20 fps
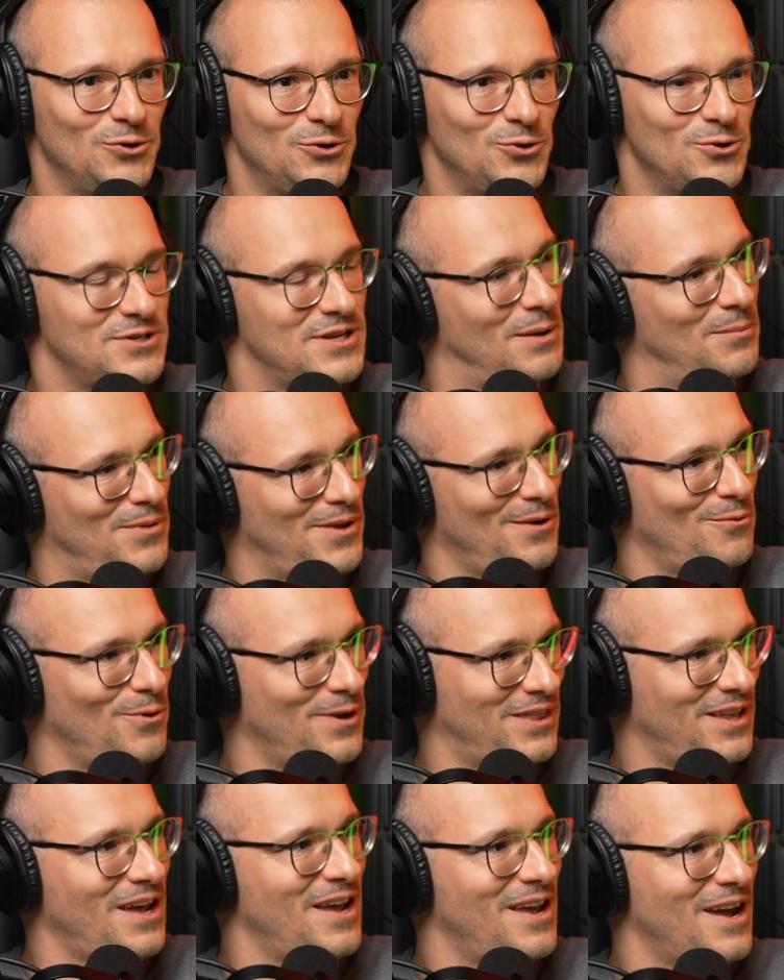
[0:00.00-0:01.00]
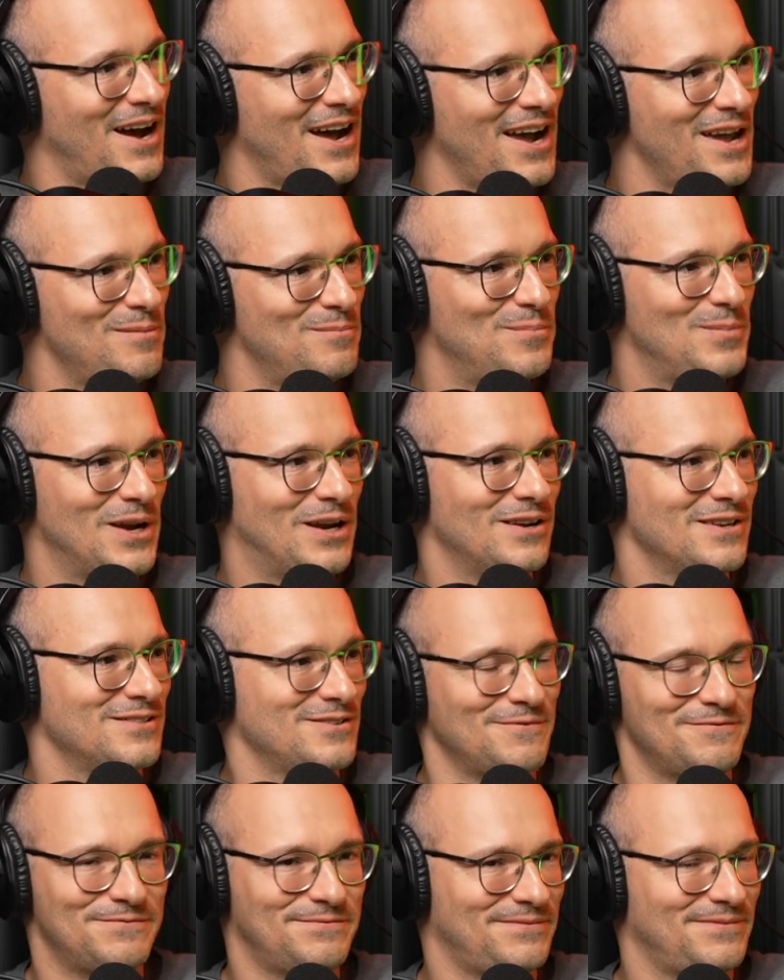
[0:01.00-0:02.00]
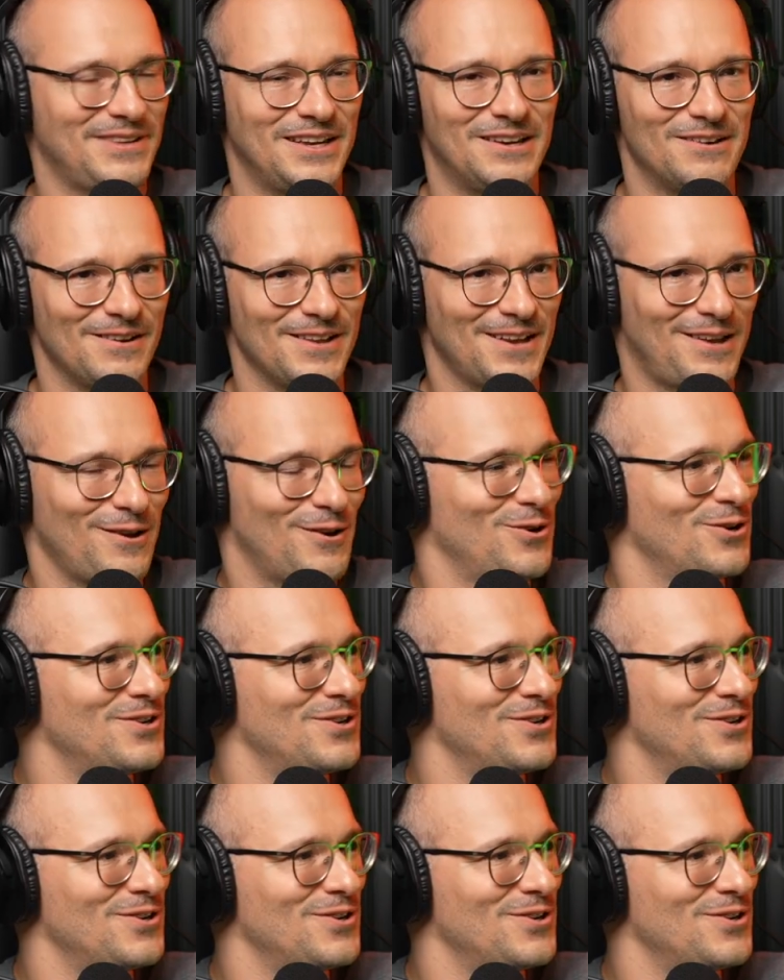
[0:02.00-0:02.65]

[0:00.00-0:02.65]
to do something with AI because yeah. of either like what is